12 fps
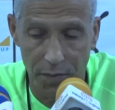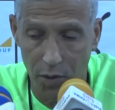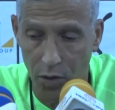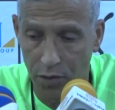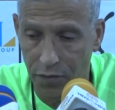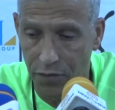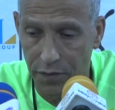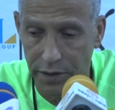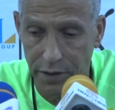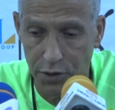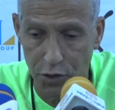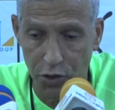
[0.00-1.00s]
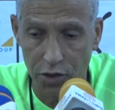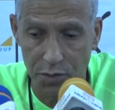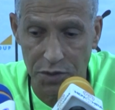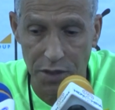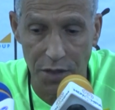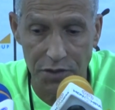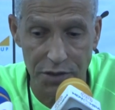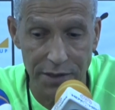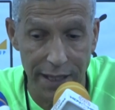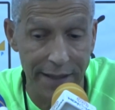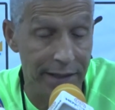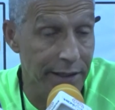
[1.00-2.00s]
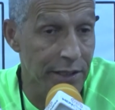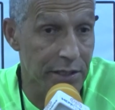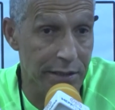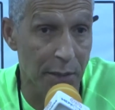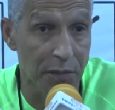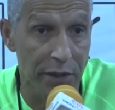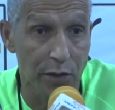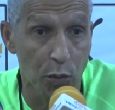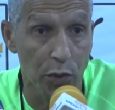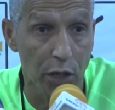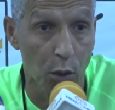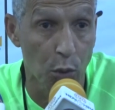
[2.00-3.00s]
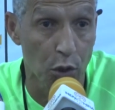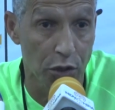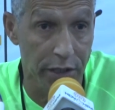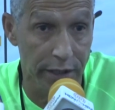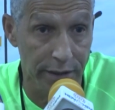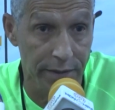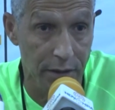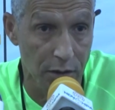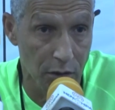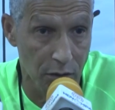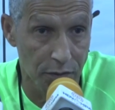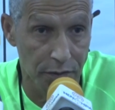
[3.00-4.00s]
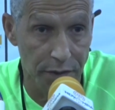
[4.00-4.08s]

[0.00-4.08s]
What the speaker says: of his circumstances, and it is something that we are working on.